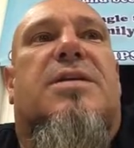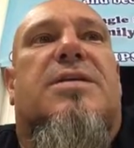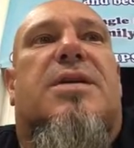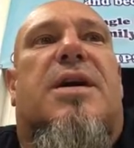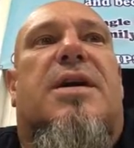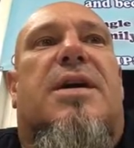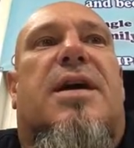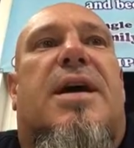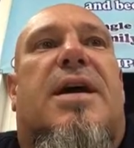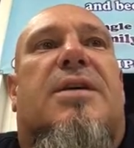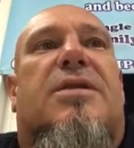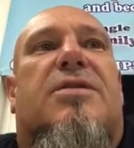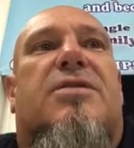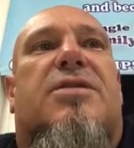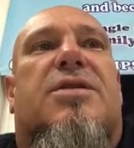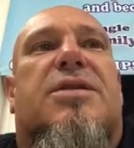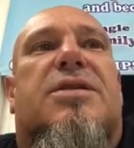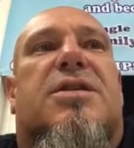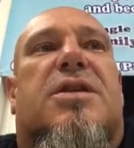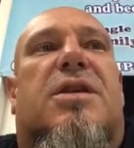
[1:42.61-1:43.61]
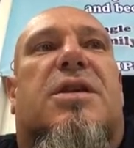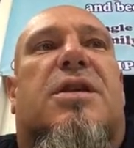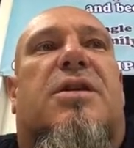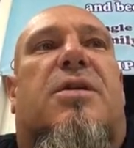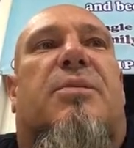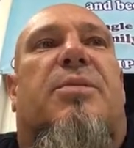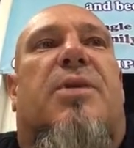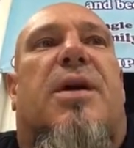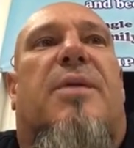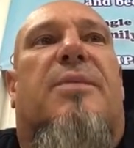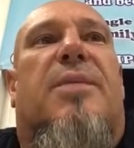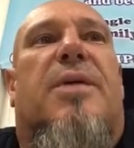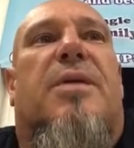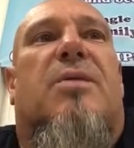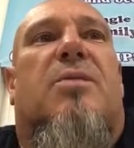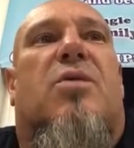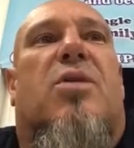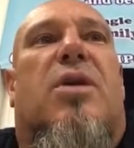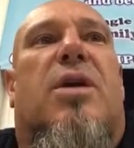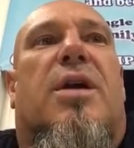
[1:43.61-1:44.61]
Sunday I'd do just a little bump in
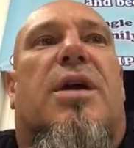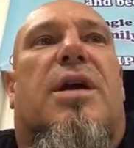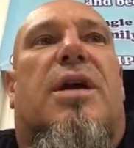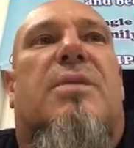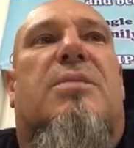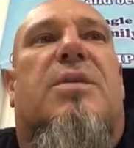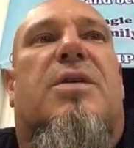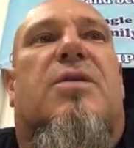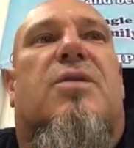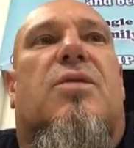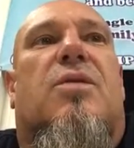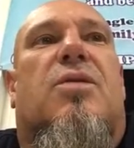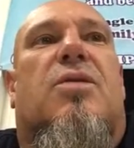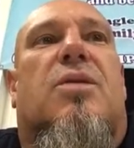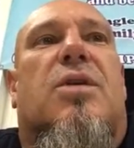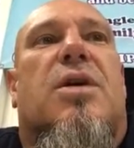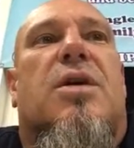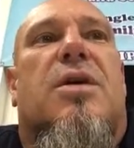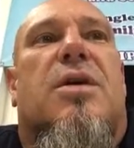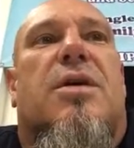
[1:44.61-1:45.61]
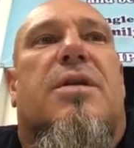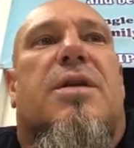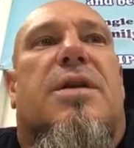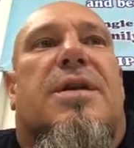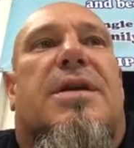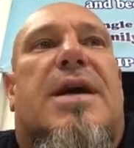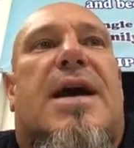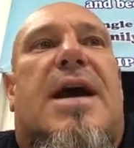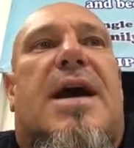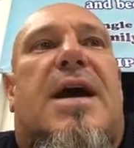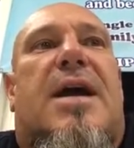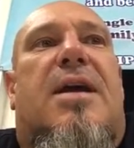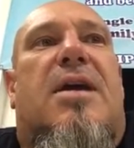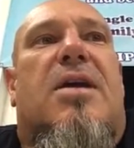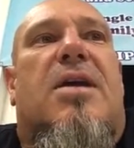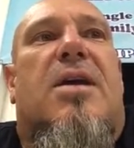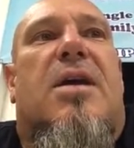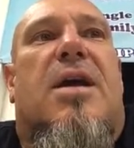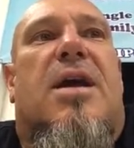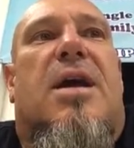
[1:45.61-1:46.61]
the morning, get me through the
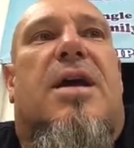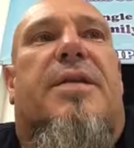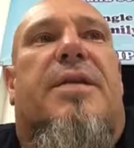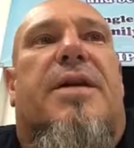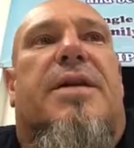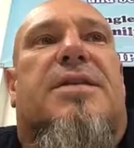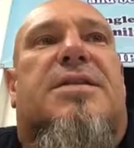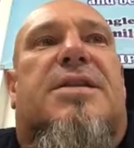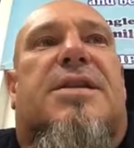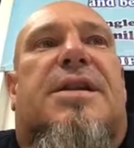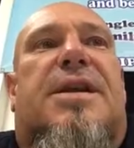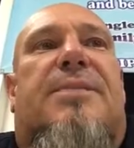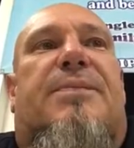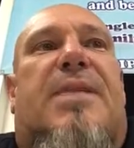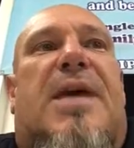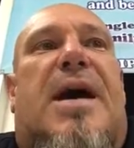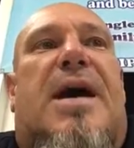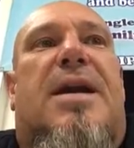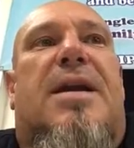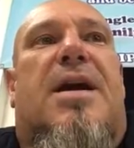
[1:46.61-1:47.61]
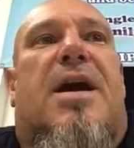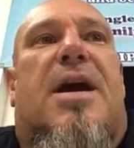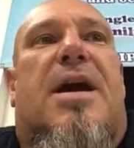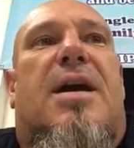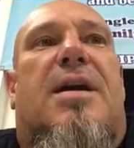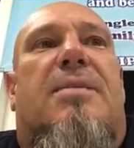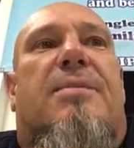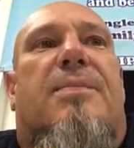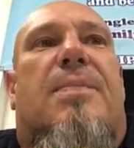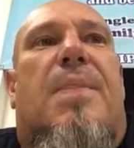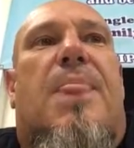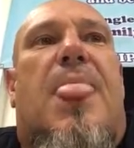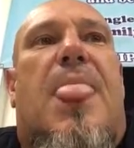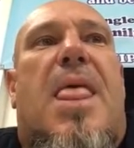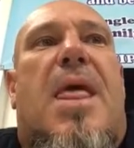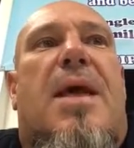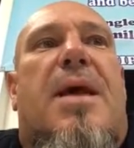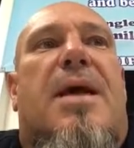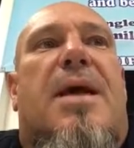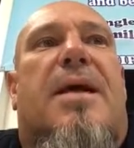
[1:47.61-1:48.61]
day, and then sleep that night
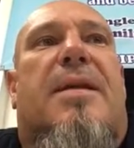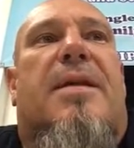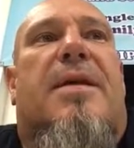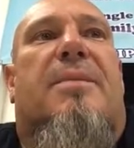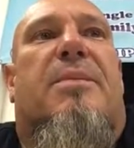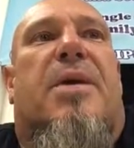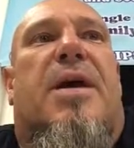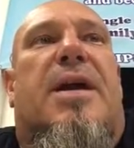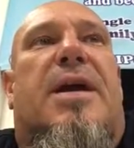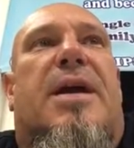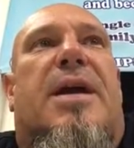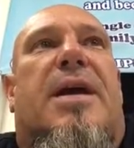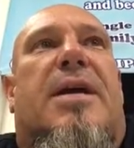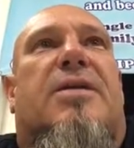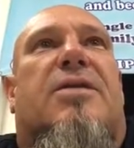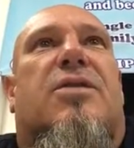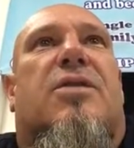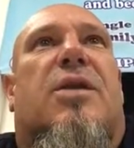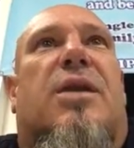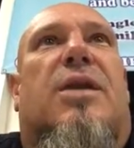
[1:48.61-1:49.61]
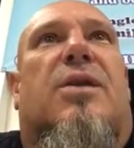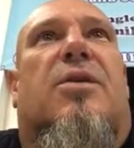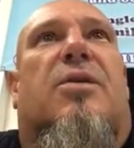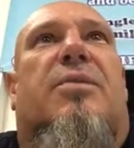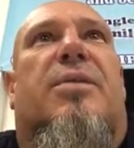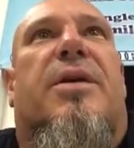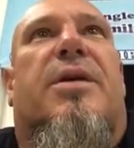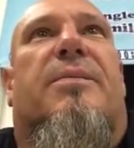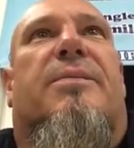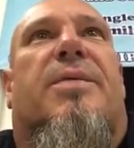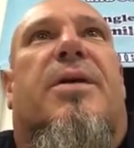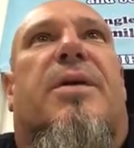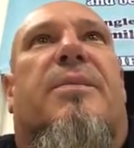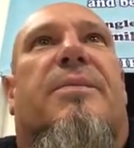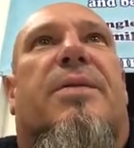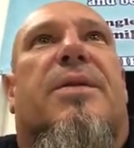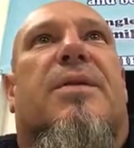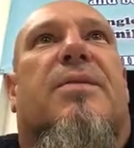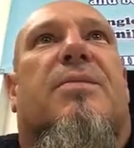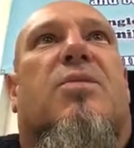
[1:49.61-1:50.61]
and then Monday I do a little bit of
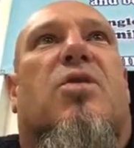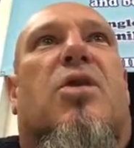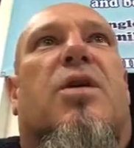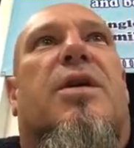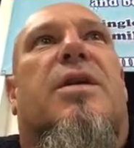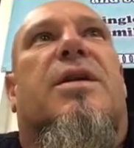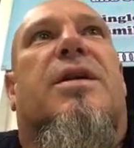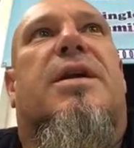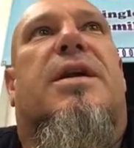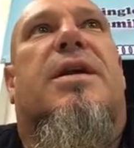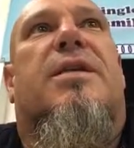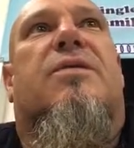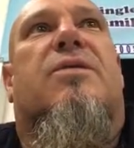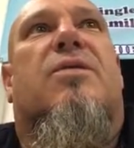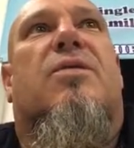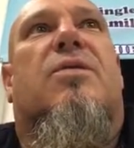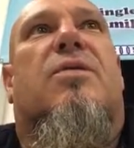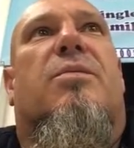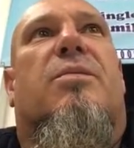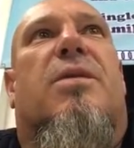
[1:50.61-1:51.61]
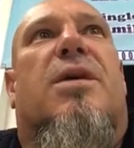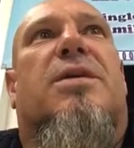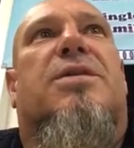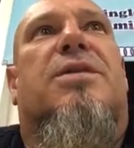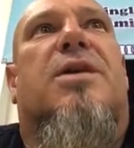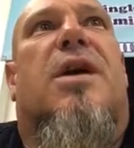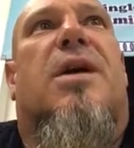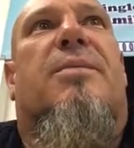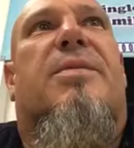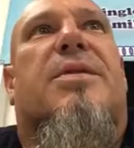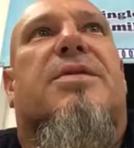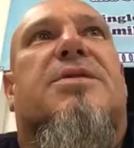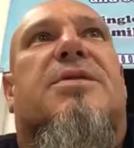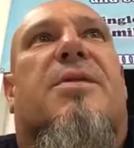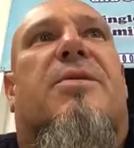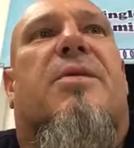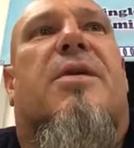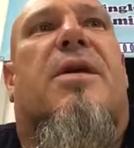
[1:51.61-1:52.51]
bump in the morning to get through my job as a,